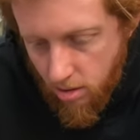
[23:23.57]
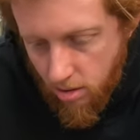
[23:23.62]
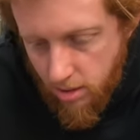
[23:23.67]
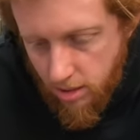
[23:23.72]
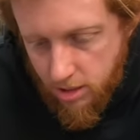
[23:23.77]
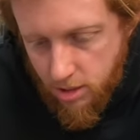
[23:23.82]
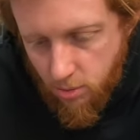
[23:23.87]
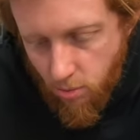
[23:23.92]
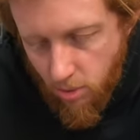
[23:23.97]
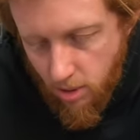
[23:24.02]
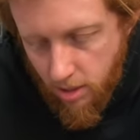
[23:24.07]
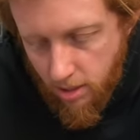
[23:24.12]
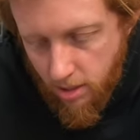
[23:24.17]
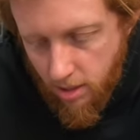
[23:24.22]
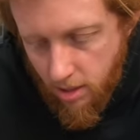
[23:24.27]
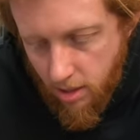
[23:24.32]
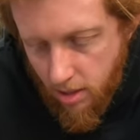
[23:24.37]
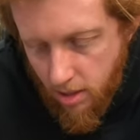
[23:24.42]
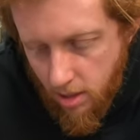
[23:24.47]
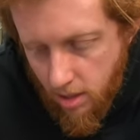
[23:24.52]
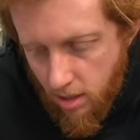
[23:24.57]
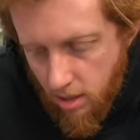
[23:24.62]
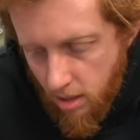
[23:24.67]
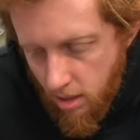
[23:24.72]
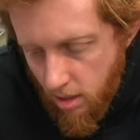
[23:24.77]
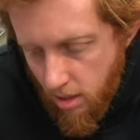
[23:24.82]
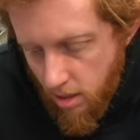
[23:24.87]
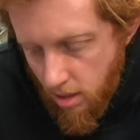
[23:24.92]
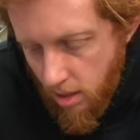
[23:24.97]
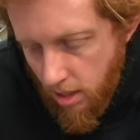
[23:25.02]
This one
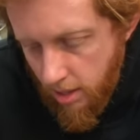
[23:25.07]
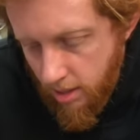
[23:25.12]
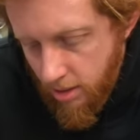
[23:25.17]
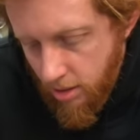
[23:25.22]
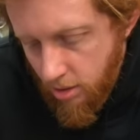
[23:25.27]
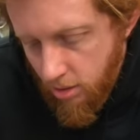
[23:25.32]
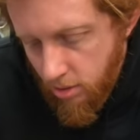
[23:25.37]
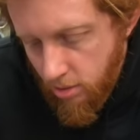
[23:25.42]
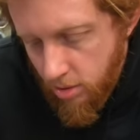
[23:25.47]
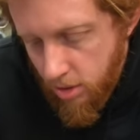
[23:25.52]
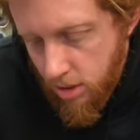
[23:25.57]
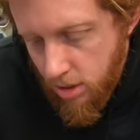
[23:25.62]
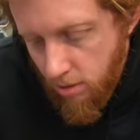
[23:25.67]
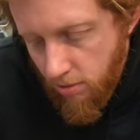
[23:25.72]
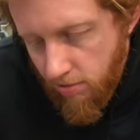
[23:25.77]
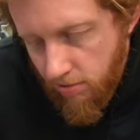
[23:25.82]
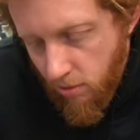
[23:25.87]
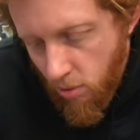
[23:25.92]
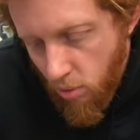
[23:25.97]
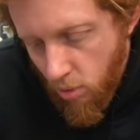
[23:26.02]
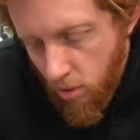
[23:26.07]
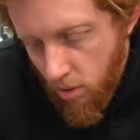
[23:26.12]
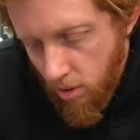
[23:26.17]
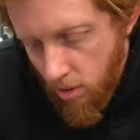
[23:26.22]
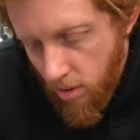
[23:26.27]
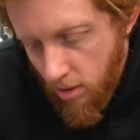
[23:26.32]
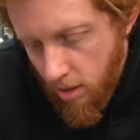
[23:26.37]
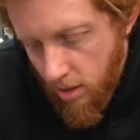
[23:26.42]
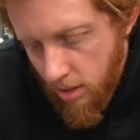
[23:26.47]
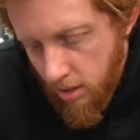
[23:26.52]
I use
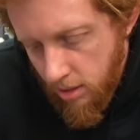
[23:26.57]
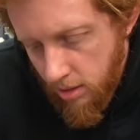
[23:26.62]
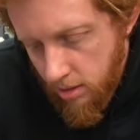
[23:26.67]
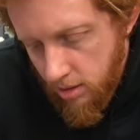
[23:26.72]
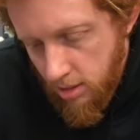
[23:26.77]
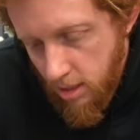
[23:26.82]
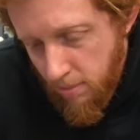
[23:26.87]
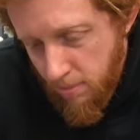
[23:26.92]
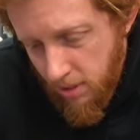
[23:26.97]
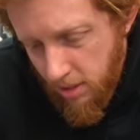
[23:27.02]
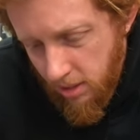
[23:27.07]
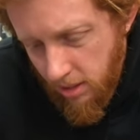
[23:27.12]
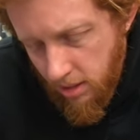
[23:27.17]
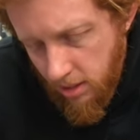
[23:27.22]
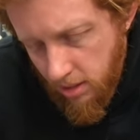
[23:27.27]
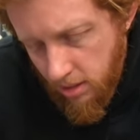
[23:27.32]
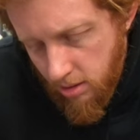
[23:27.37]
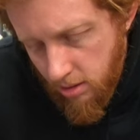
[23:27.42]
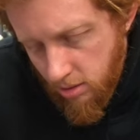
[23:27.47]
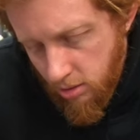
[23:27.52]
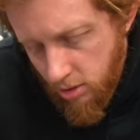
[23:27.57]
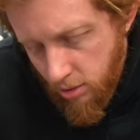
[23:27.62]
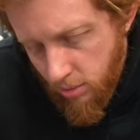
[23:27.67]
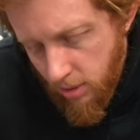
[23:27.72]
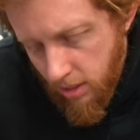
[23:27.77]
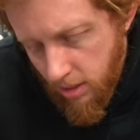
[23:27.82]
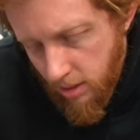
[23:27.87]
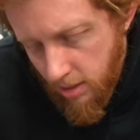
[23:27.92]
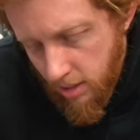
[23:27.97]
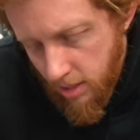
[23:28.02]
for typically
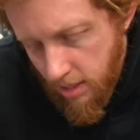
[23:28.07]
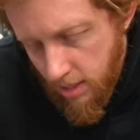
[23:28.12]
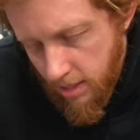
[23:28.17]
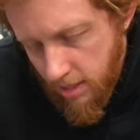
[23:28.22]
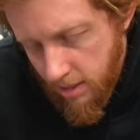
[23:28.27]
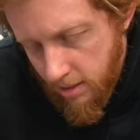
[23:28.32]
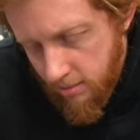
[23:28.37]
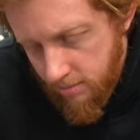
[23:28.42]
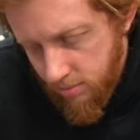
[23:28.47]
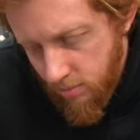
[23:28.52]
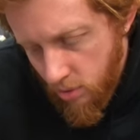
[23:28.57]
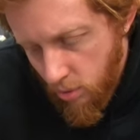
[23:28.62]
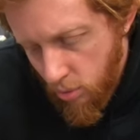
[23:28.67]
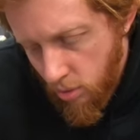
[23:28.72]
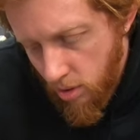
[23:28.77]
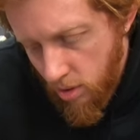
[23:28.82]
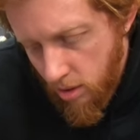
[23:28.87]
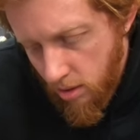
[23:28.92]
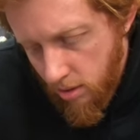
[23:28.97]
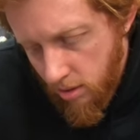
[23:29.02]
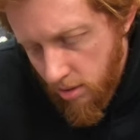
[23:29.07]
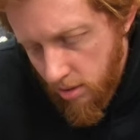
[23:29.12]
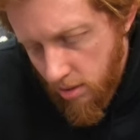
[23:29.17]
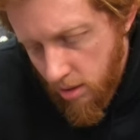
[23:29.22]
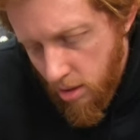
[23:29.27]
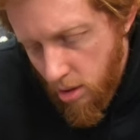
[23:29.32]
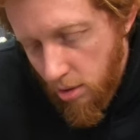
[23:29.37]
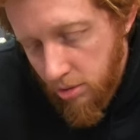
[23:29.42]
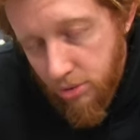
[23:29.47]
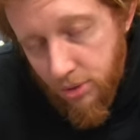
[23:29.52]
doing or
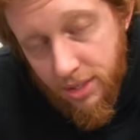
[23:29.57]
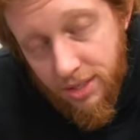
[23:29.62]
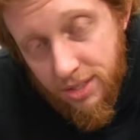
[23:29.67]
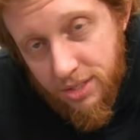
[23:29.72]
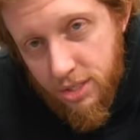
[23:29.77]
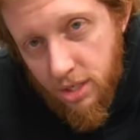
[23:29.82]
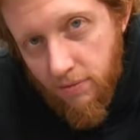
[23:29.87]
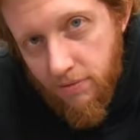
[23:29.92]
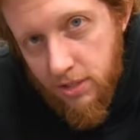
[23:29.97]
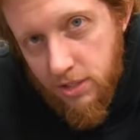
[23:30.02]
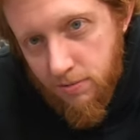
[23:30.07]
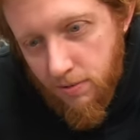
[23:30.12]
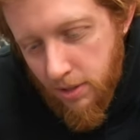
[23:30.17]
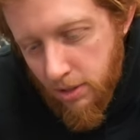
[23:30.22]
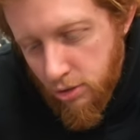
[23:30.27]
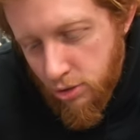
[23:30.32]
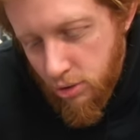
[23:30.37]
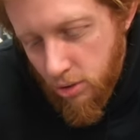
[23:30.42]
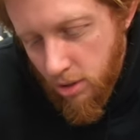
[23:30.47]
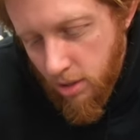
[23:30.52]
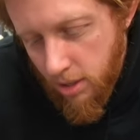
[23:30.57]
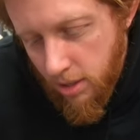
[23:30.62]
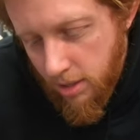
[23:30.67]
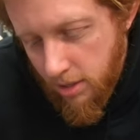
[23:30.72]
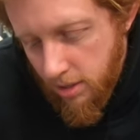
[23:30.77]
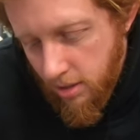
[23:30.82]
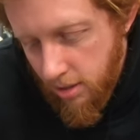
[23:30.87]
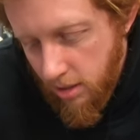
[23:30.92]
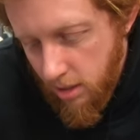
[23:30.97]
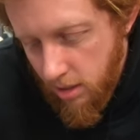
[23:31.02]
altering the surface finish
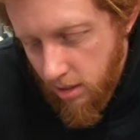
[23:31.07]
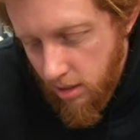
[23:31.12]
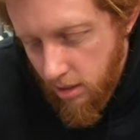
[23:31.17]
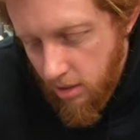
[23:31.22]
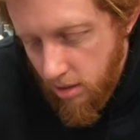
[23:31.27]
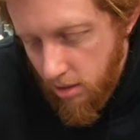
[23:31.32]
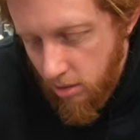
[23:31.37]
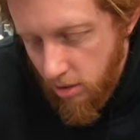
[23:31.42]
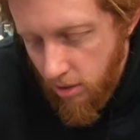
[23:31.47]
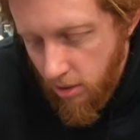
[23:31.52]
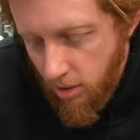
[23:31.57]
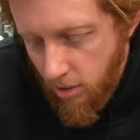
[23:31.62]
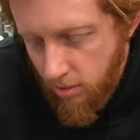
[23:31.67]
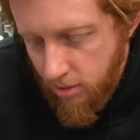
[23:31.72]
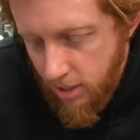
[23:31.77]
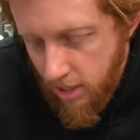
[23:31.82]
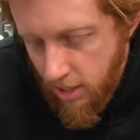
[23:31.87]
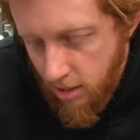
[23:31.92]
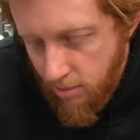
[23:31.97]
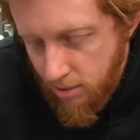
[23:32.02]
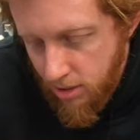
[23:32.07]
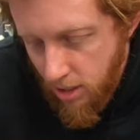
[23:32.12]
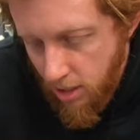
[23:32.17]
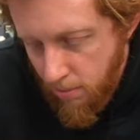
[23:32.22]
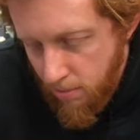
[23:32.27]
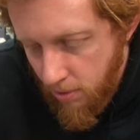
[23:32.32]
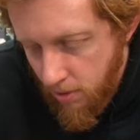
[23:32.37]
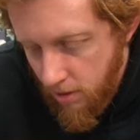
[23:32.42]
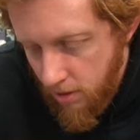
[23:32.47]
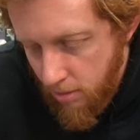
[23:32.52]
on the logo tabs that I
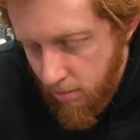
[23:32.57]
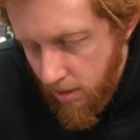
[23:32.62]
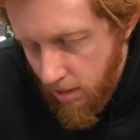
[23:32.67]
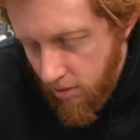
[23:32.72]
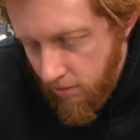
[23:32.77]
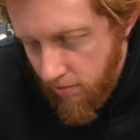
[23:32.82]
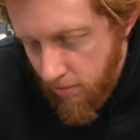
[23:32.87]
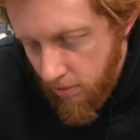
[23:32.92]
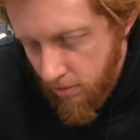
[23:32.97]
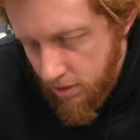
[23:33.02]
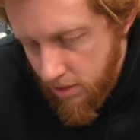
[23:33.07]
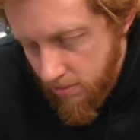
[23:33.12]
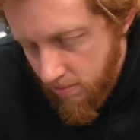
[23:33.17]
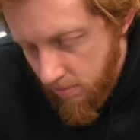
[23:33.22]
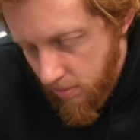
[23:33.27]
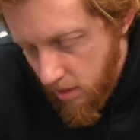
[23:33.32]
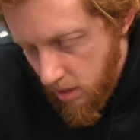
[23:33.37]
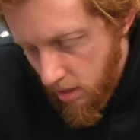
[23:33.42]
put on the manifolds